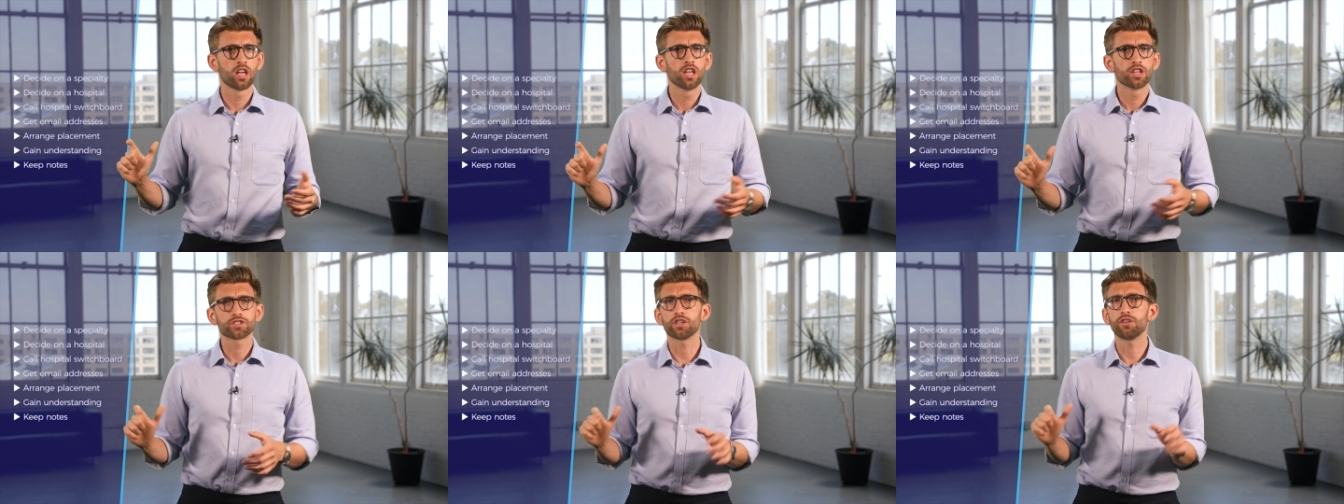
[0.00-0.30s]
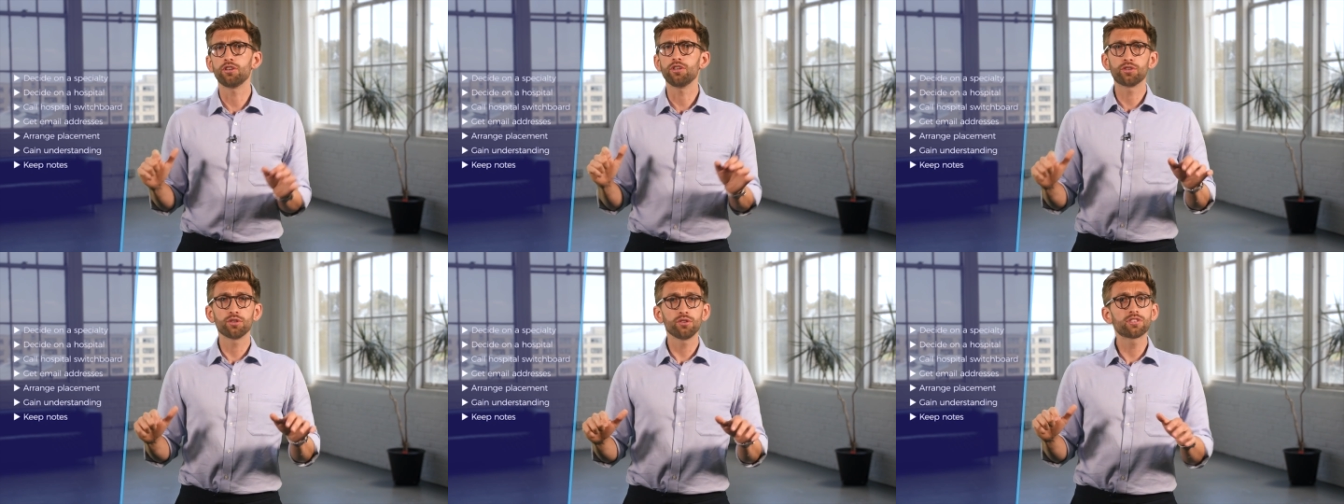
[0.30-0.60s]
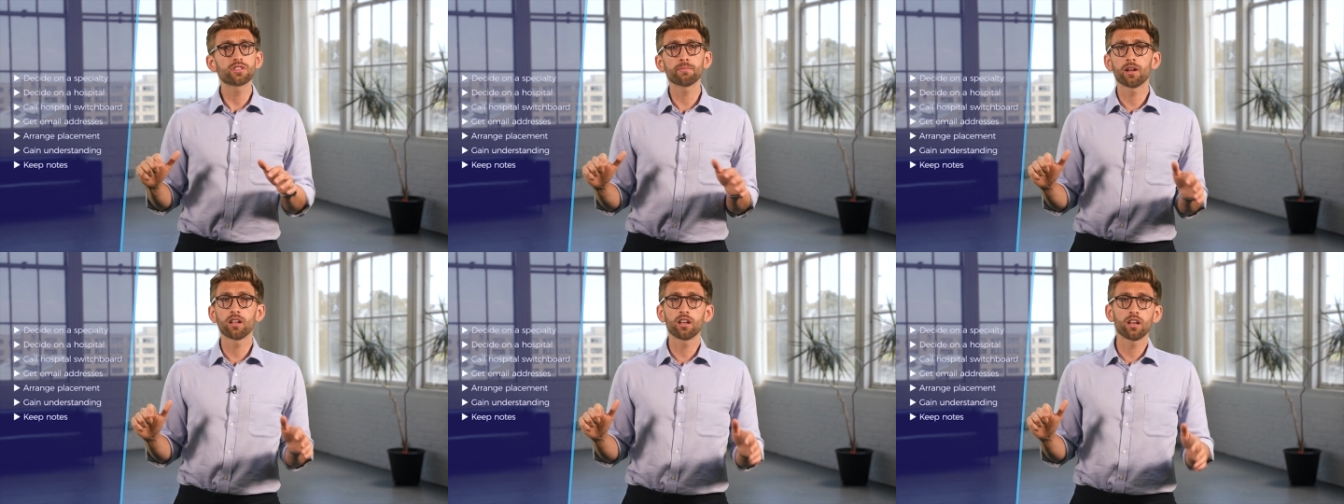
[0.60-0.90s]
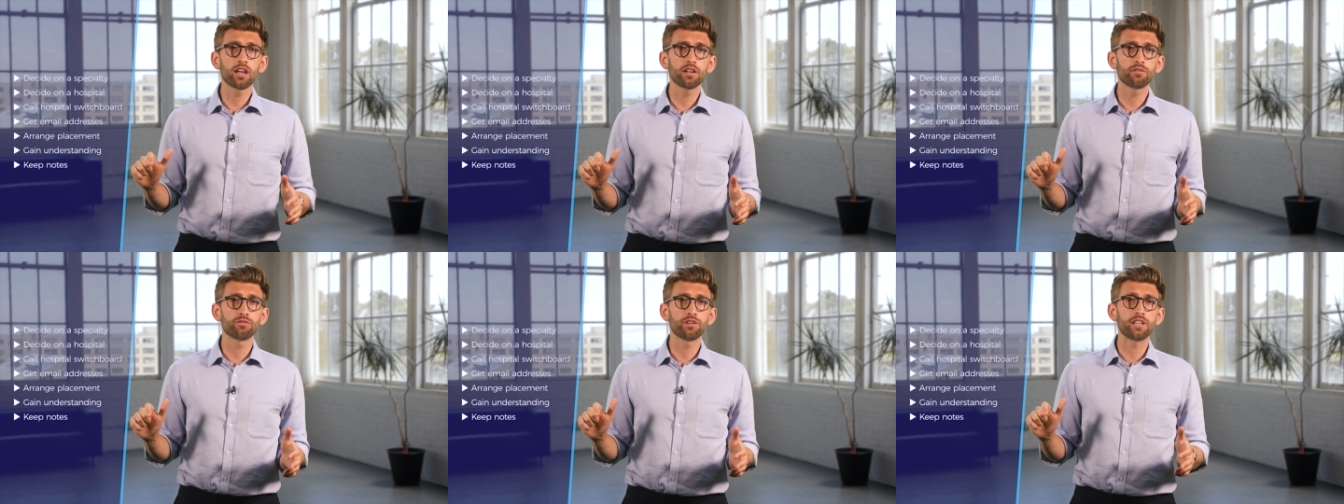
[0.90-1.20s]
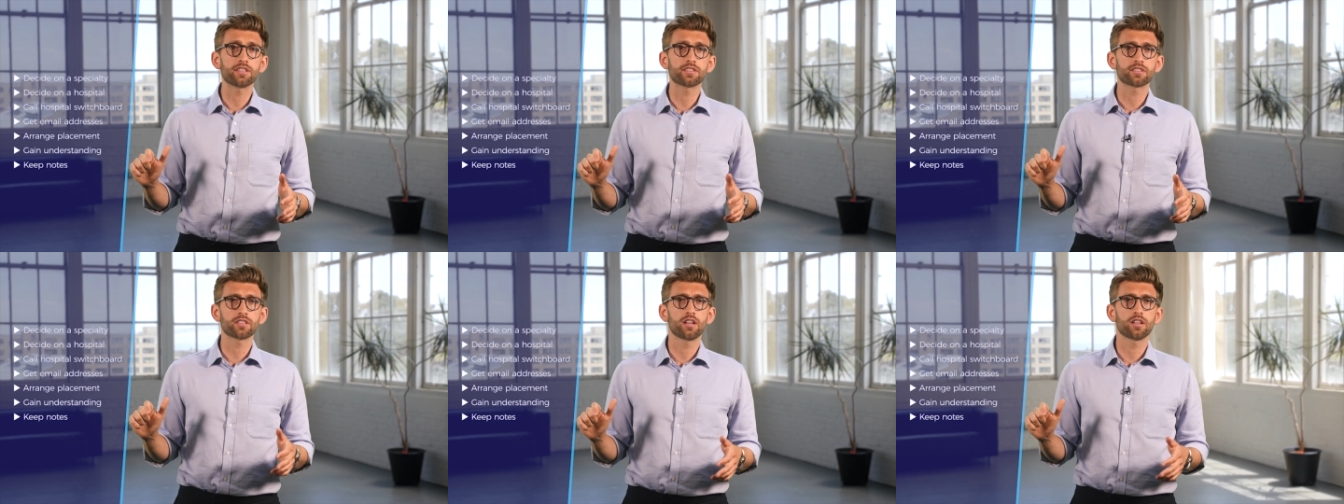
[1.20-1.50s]
So you do some online
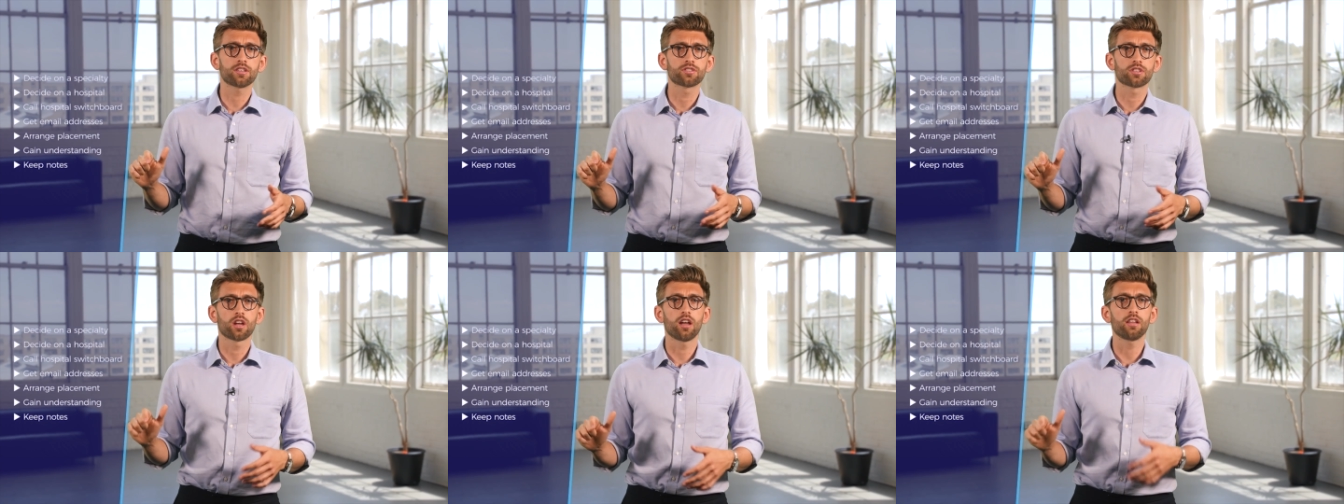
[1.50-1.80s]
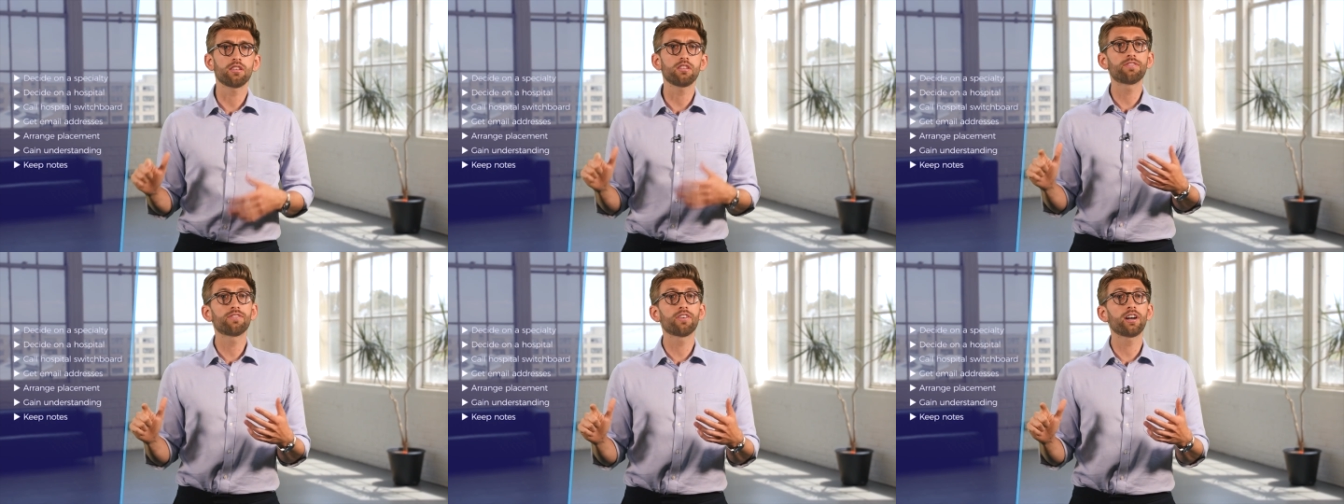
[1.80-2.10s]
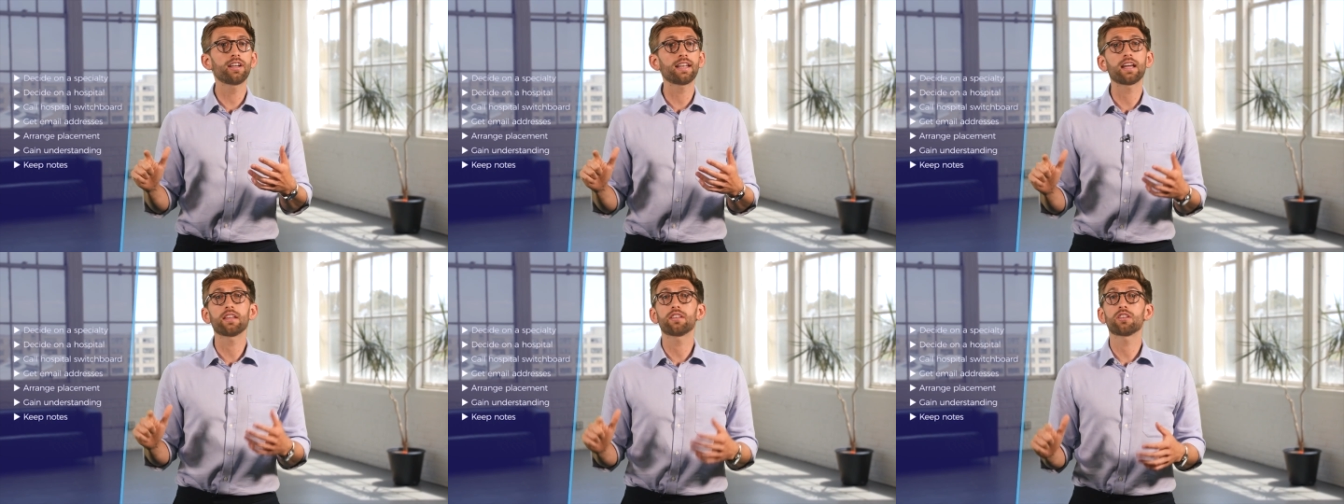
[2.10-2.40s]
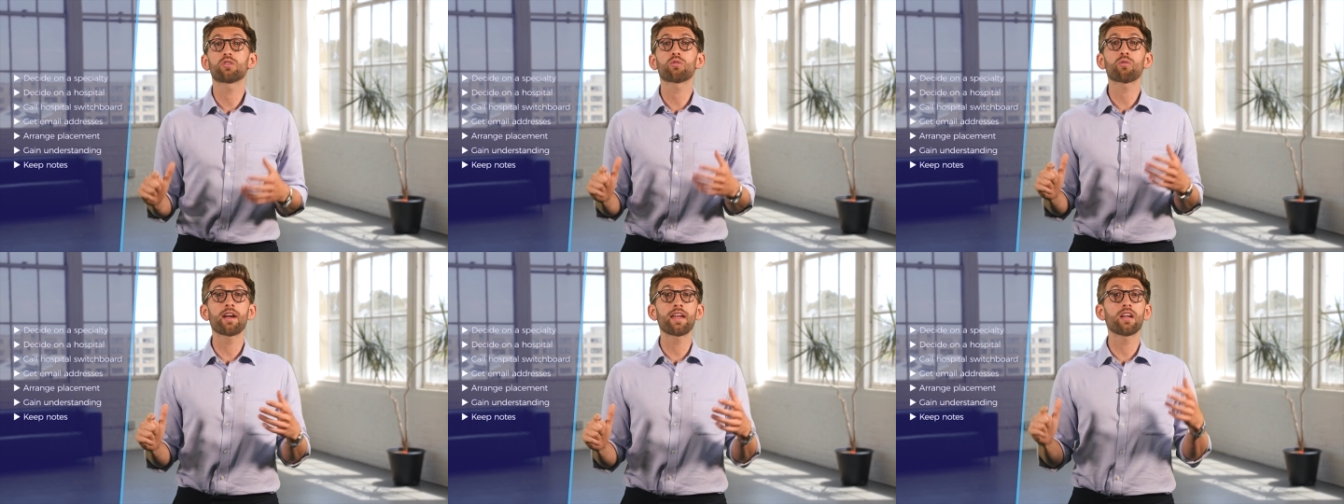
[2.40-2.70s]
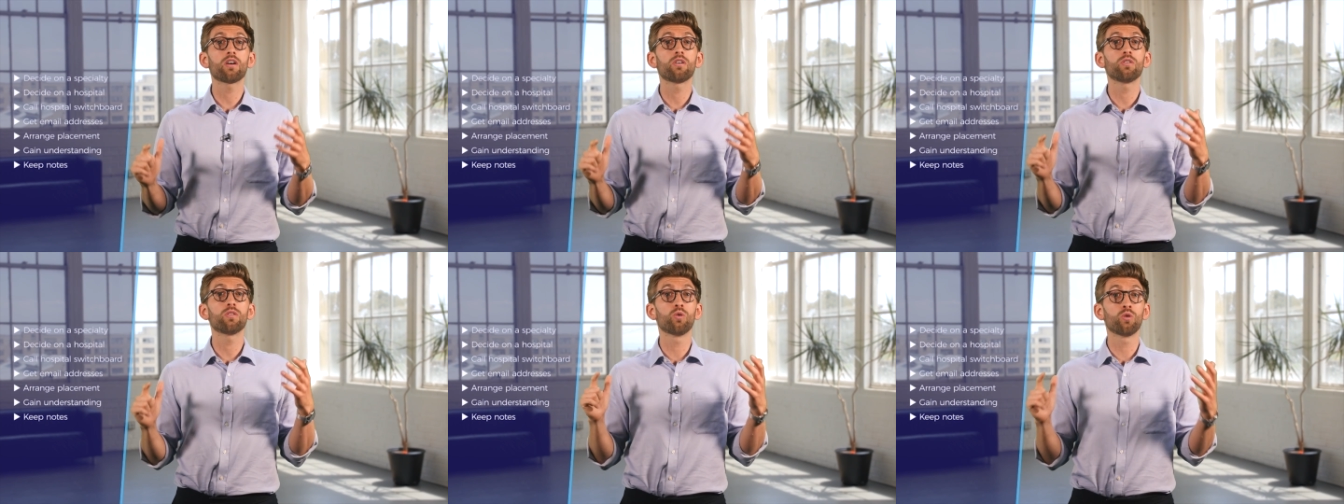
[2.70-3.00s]
research and you find out that
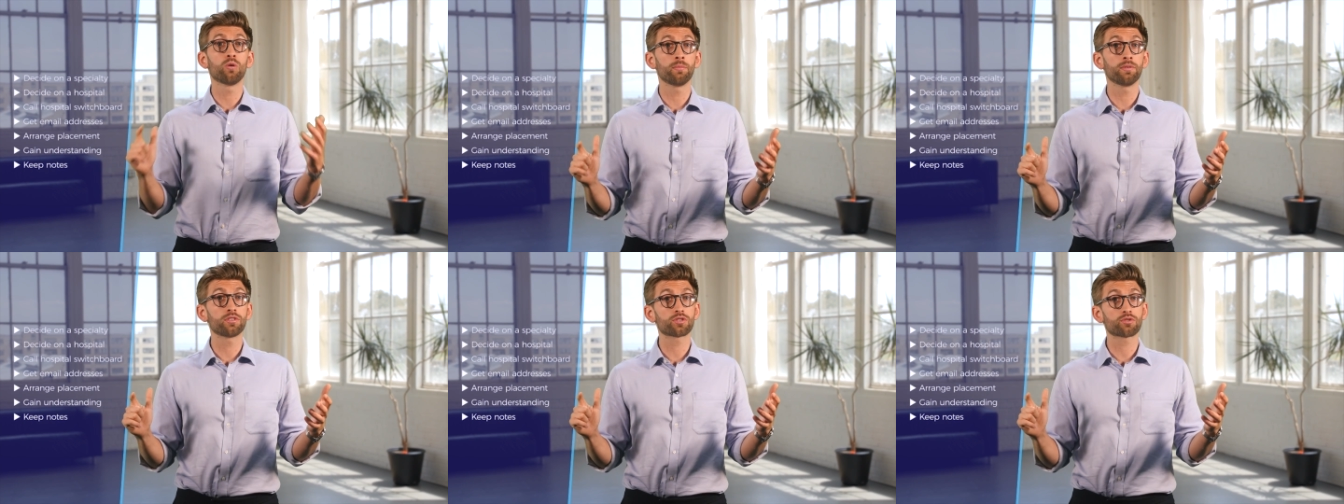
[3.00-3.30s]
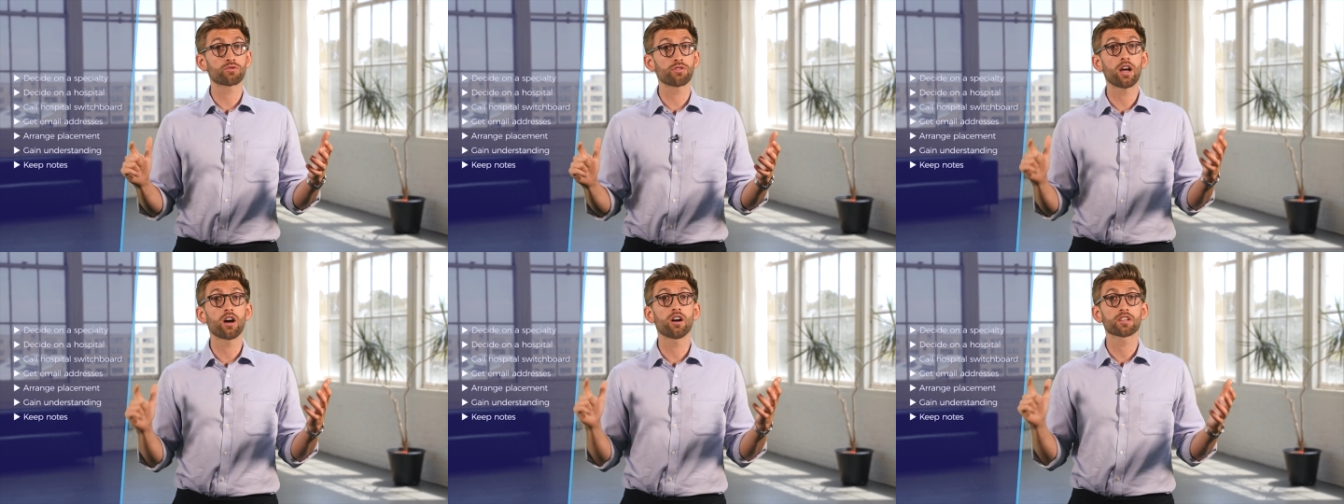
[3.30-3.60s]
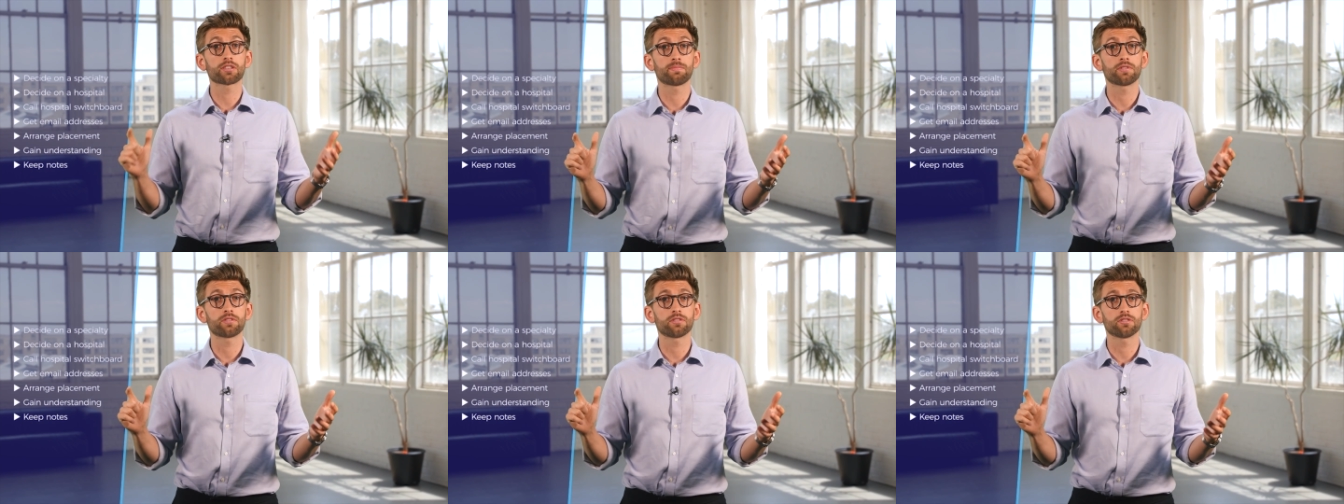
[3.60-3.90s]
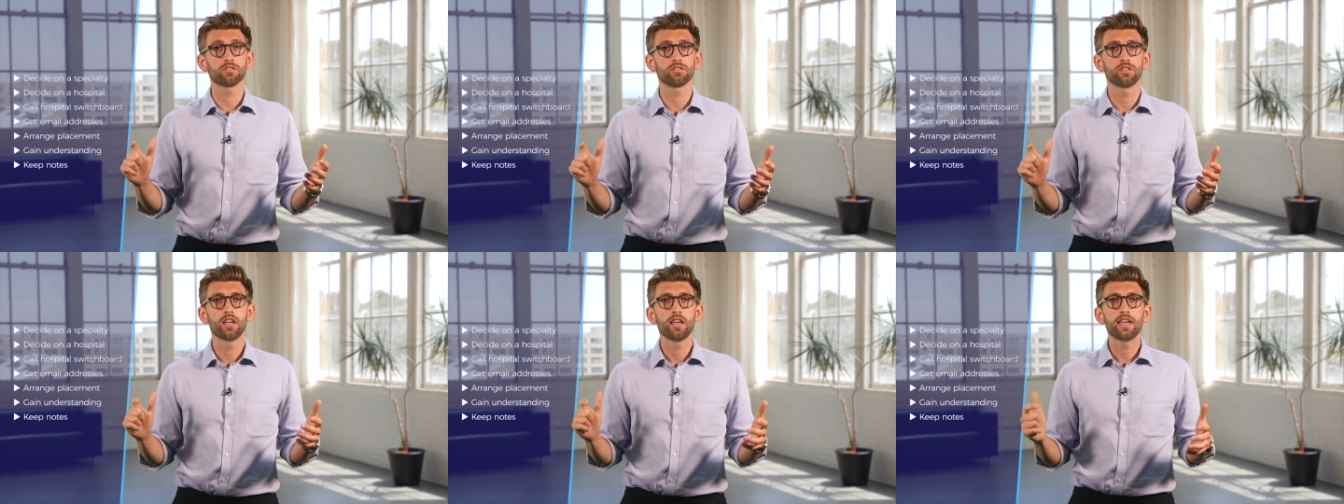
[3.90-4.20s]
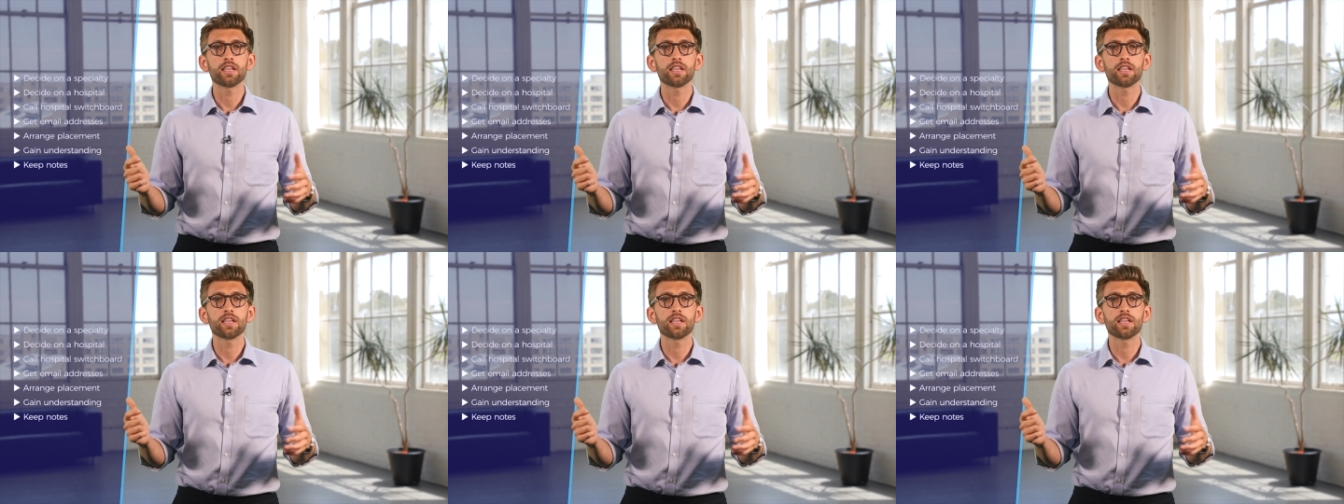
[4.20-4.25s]
Great Ormond Street Hospital